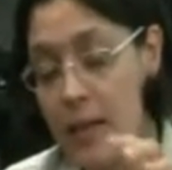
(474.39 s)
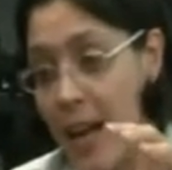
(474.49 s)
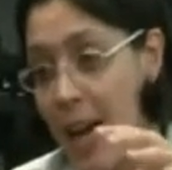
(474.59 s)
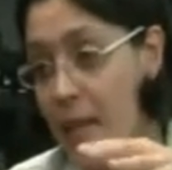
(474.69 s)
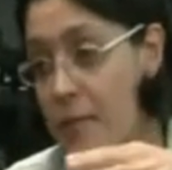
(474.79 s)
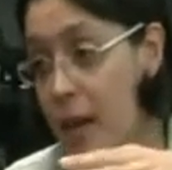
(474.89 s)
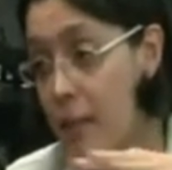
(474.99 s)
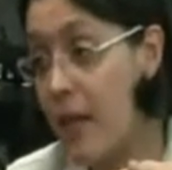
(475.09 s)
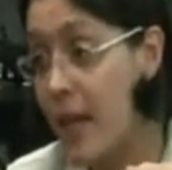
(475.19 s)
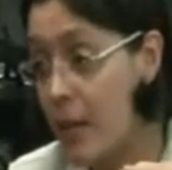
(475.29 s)
they had
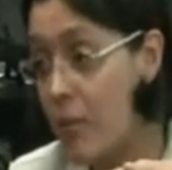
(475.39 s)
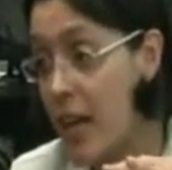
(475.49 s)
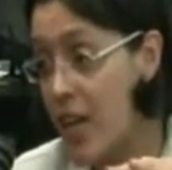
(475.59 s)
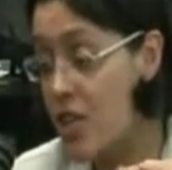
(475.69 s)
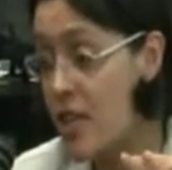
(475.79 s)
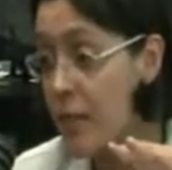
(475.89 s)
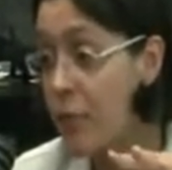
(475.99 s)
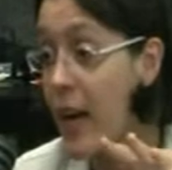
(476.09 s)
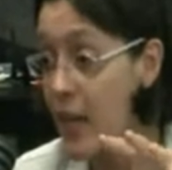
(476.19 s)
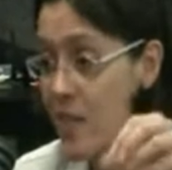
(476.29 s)
family relations and
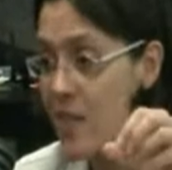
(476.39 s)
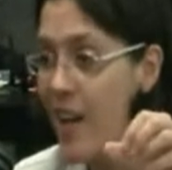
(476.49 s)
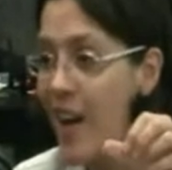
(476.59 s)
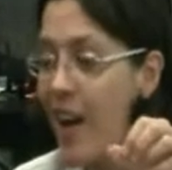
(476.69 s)
friends,